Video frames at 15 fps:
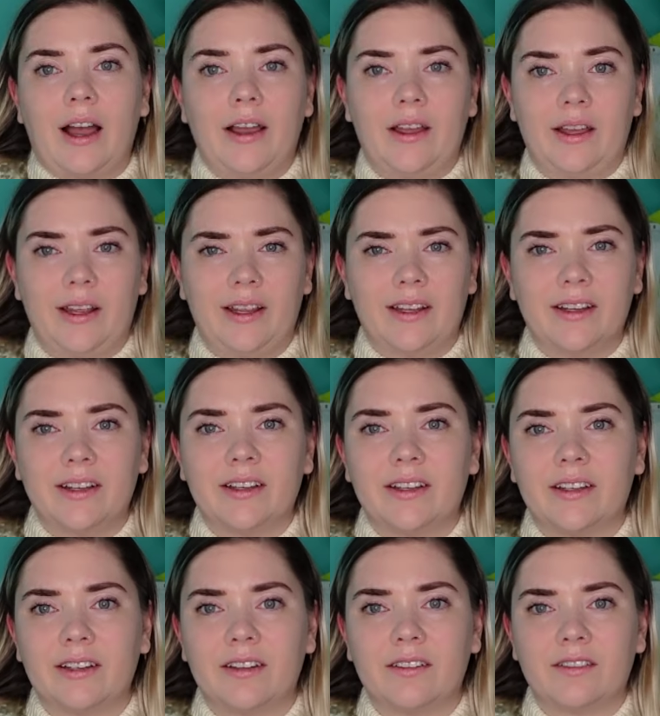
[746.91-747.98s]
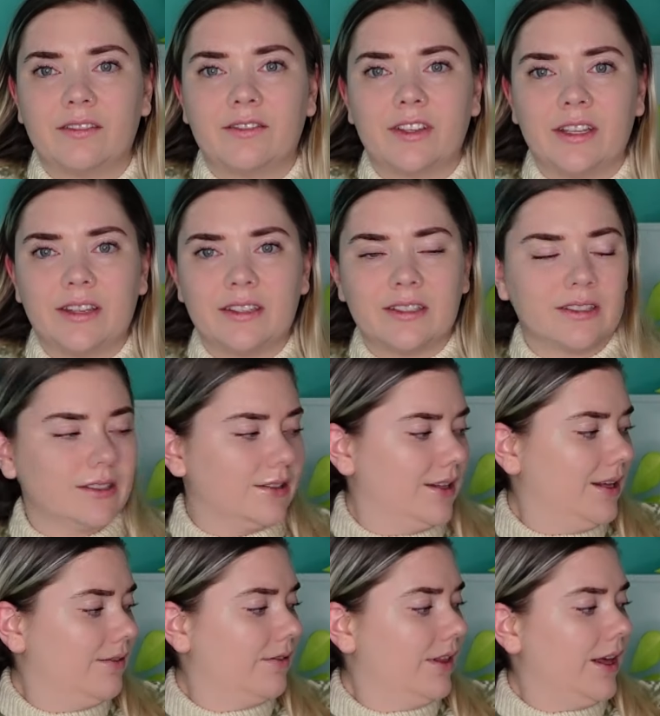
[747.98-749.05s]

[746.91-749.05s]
I feel like the sleeve